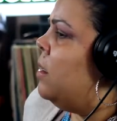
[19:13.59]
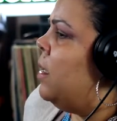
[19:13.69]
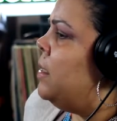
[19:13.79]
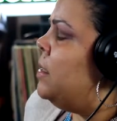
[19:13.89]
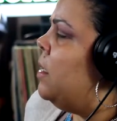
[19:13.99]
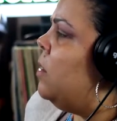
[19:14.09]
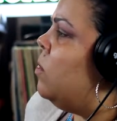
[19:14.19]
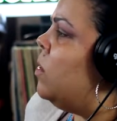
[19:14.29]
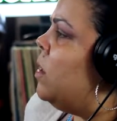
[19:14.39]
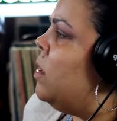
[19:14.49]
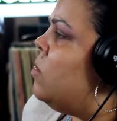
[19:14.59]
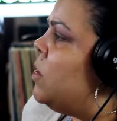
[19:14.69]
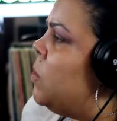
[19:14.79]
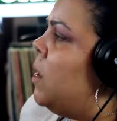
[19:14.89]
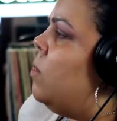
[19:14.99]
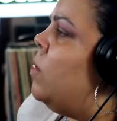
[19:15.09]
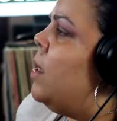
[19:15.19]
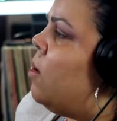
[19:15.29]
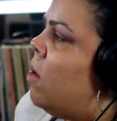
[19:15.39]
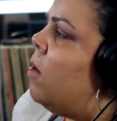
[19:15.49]
1981 was when
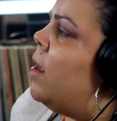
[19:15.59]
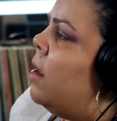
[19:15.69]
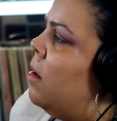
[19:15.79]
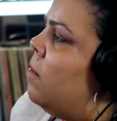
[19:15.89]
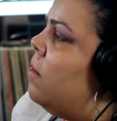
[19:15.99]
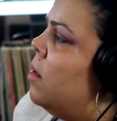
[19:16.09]
we all came.